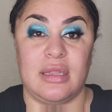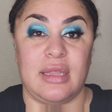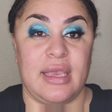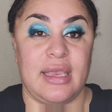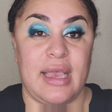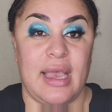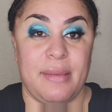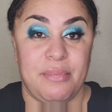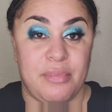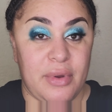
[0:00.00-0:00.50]

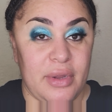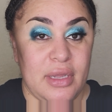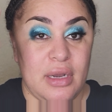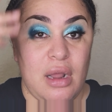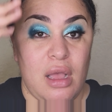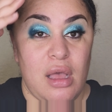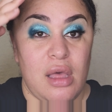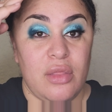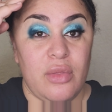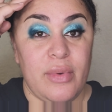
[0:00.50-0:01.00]
like I bring it
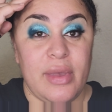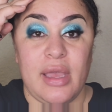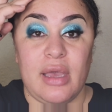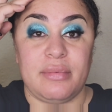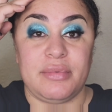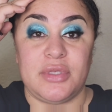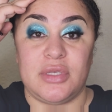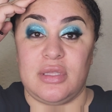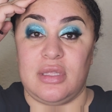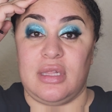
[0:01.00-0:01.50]
all the way
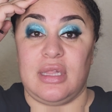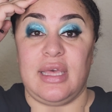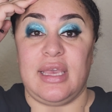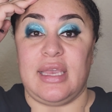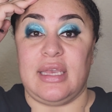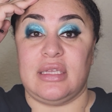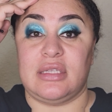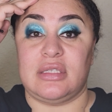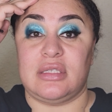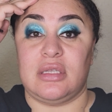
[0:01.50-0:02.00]
up to the
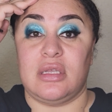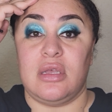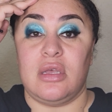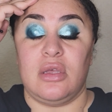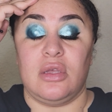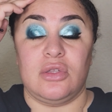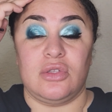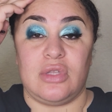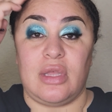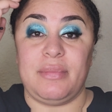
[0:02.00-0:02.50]
lace.
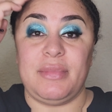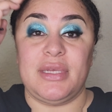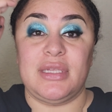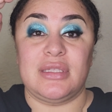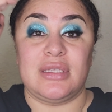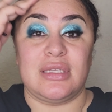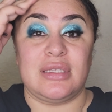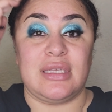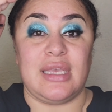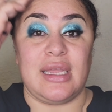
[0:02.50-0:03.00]
So that
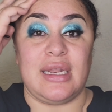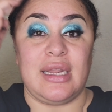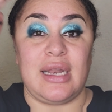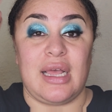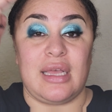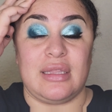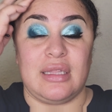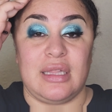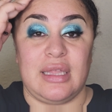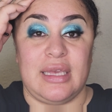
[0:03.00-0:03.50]
means it's getting
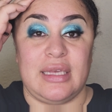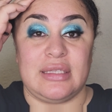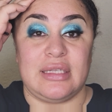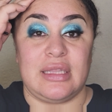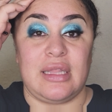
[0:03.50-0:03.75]
on the lace.